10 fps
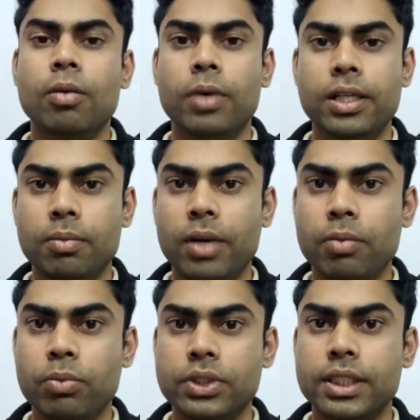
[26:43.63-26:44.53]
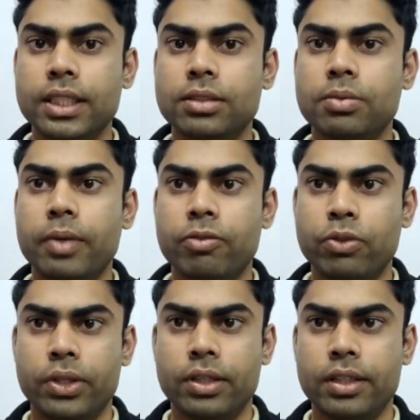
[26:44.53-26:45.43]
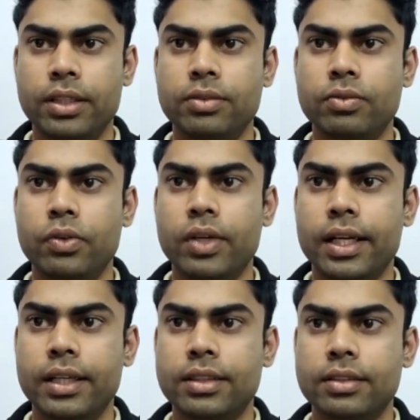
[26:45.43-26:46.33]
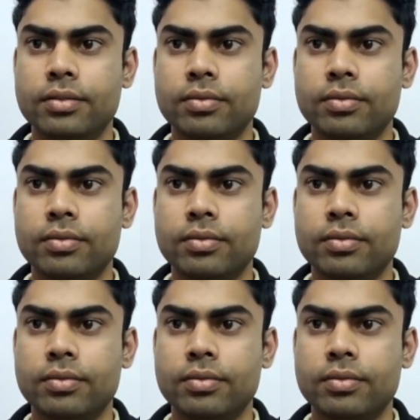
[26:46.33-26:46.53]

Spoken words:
Multiply both sides by 400, we will get